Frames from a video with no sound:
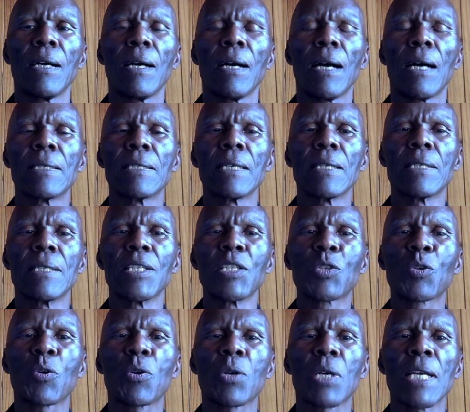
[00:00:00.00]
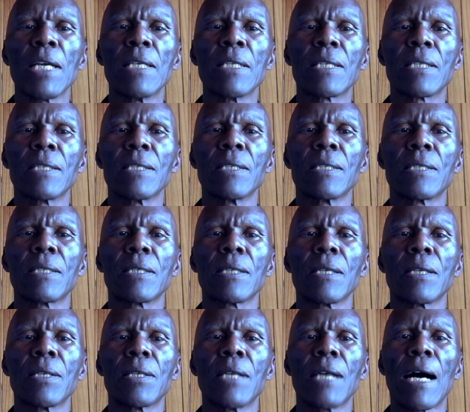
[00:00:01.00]
Under these cases,
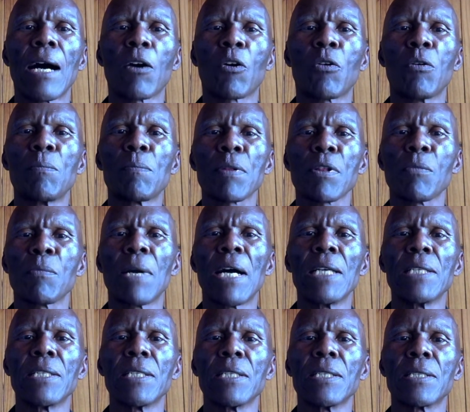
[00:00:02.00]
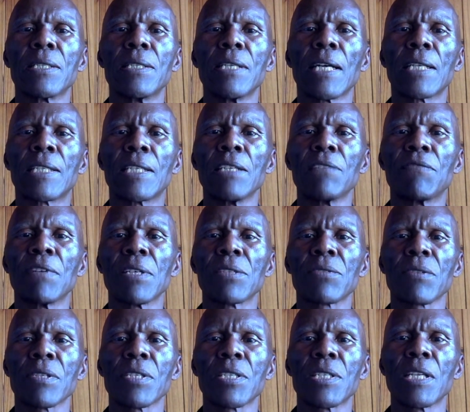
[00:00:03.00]
there are compromises that give
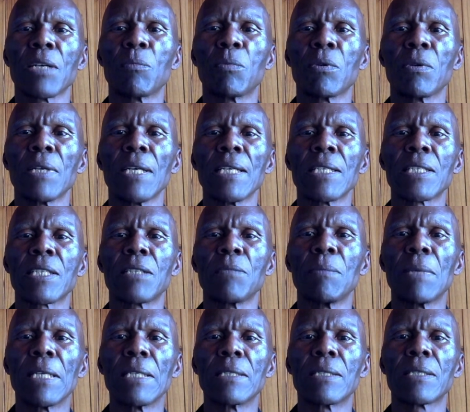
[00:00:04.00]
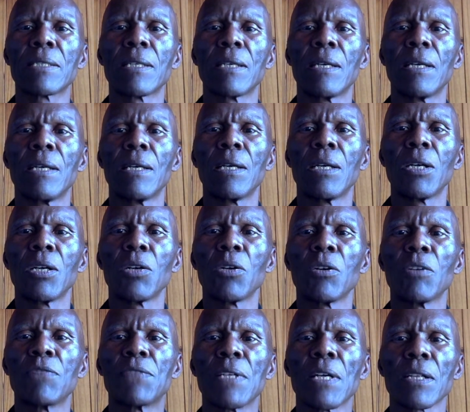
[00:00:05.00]
us reasonable estimates
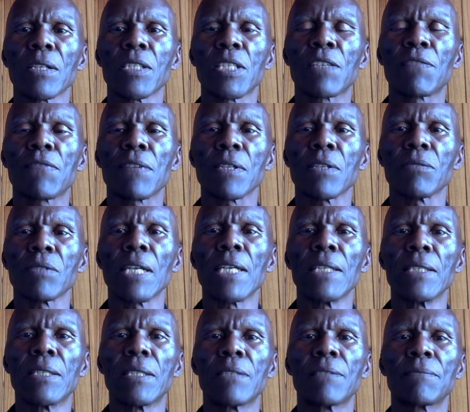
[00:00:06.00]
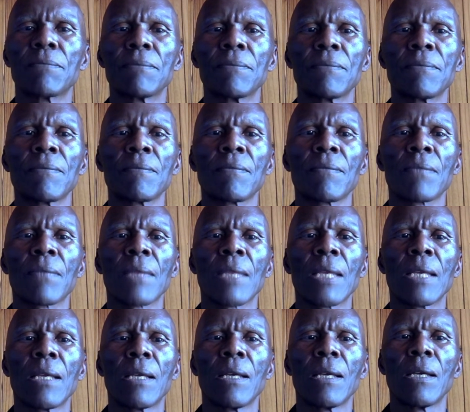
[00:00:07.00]
of the risk-free rate.
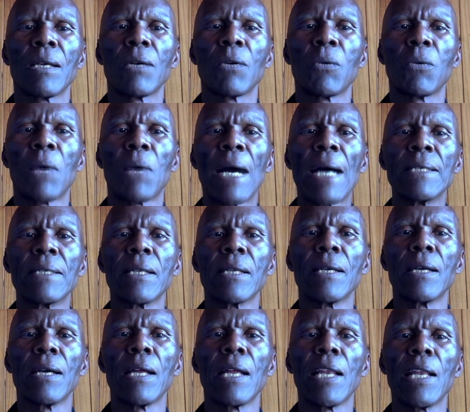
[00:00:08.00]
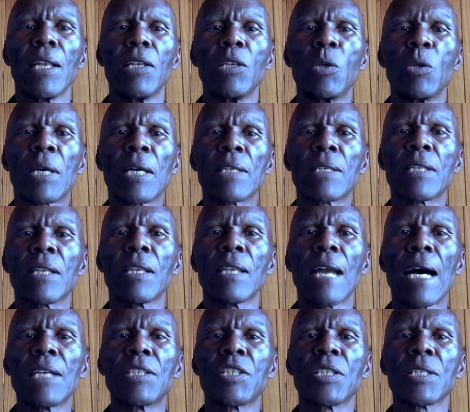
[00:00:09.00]
1. Look at the
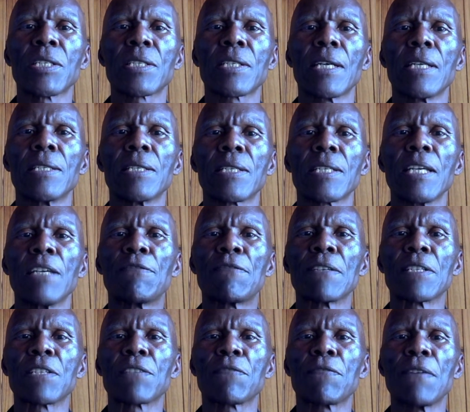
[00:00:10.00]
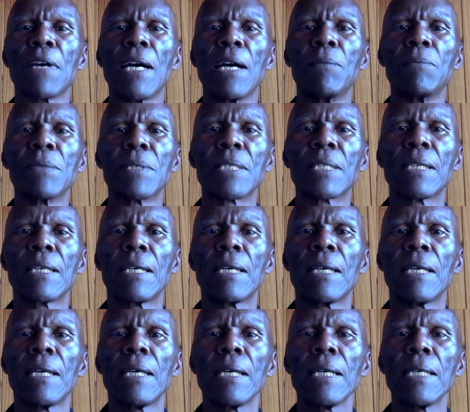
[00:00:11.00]
largest and safest firms
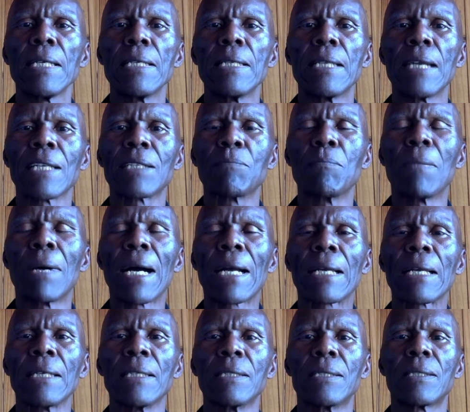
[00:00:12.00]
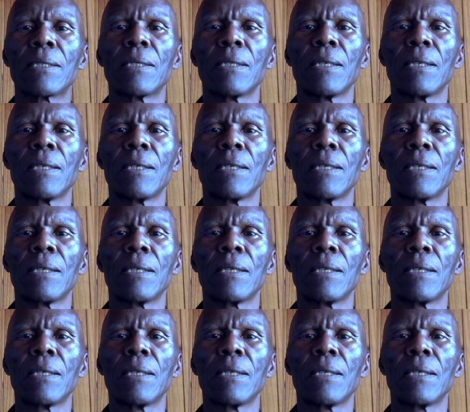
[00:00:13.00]
in that market